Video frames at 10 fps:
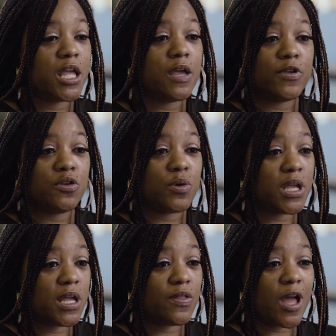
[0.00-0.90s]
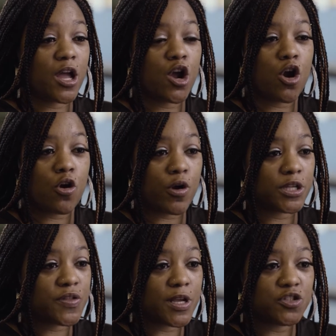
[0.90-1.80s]
giving you again that
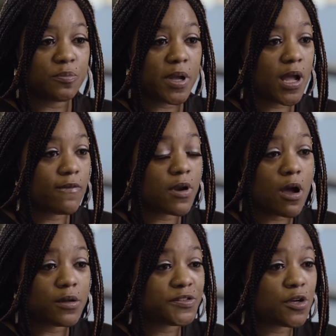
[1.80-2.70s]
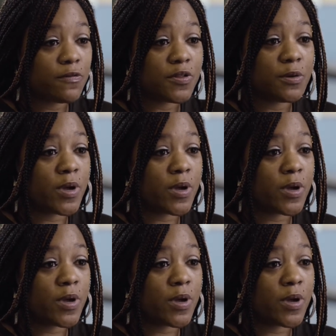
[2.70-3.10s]
courage that you may have lost over the